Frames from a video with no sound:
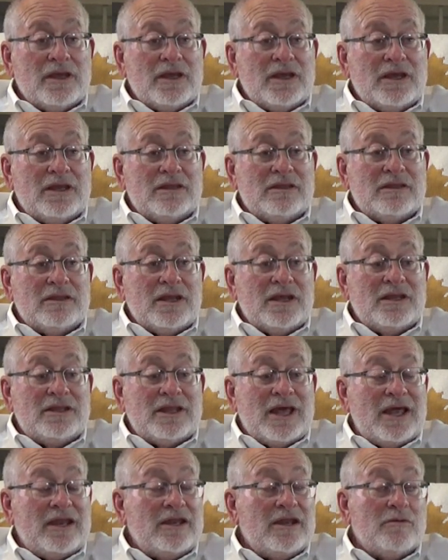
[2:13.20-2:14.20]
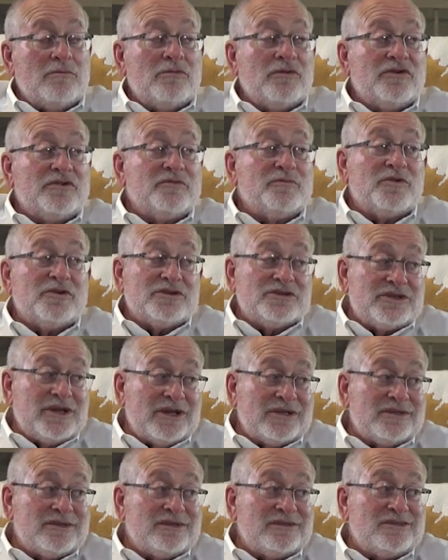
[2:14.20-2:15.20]
And, and that number is
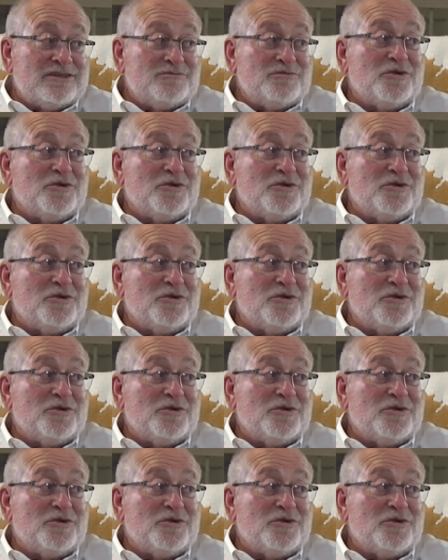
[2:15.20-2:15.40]
projected to